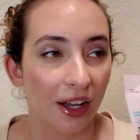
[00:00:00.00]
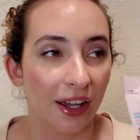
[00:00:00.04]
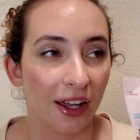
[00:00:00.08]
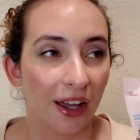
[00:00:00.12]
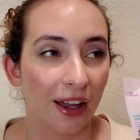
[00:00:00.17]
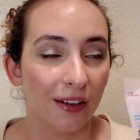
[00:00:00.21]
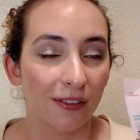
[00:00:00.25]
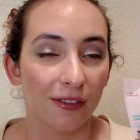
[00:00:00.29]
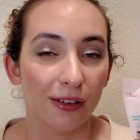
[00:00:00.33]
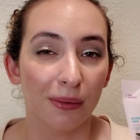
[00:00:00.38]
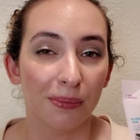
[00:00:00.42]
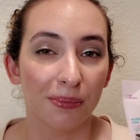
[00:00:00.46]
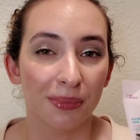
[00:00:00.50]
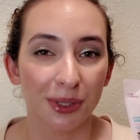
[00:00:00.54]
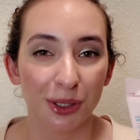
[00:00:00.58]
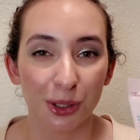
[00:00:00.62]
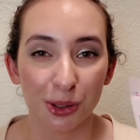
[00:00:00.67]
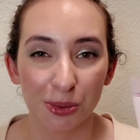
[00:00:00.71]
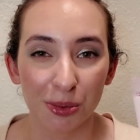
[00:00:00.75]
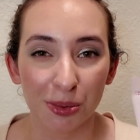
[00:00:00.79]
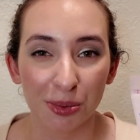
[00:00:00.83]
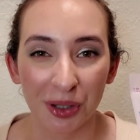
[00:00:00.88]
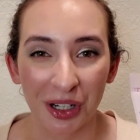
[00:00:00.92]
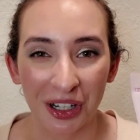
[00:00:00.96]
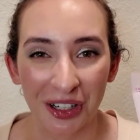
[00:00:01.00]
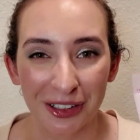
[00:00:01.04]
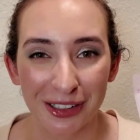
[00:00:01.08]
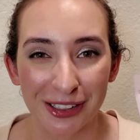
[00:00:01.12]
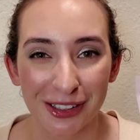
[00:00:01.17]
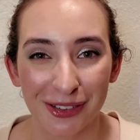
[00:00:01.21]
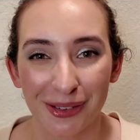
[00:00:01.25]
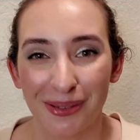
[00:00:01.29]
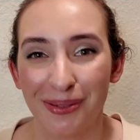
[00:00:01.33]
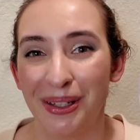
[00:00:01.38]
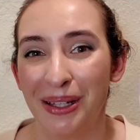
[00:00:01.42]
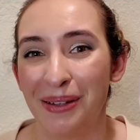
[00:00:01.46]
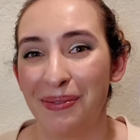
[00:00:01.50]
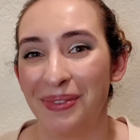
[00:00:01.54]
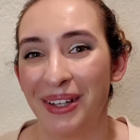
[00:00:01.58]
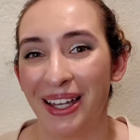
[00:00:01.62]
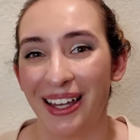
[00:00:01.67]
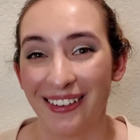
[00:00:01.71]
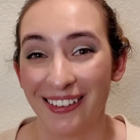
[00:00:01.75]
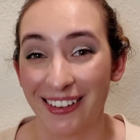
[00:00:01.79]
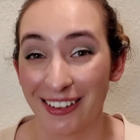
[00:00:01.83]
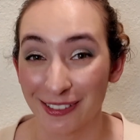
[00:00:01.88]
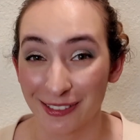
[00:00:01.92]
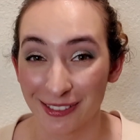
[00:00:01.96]
I have multiple products from them
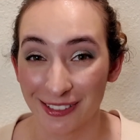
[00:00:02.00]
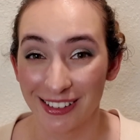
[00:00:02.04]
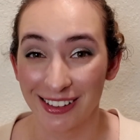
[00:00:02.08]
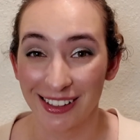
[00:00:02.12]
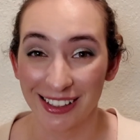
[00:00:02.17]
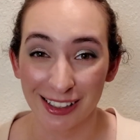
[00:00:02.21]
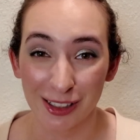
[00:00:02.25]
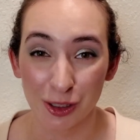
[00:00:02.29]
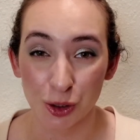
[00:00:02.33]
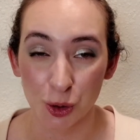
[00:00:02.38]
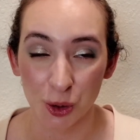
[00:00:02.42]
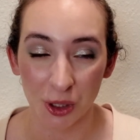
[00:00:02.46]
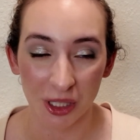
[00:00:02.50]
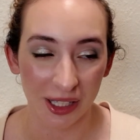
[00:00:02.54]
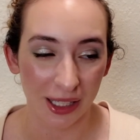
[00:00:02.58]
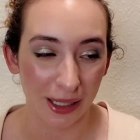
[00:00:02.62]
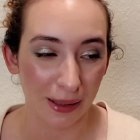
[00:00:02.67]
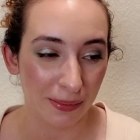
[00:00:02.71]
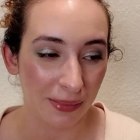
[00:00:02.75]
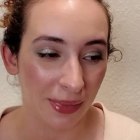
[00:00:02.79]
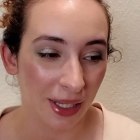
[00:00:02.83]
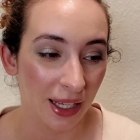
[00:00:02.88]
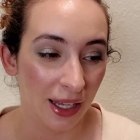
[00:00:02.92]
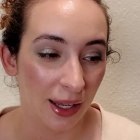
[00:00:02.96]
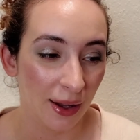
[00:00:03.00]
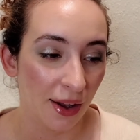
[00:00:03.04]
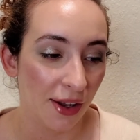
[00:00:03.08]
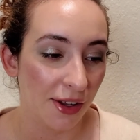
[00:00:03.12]
and I really enjoy them,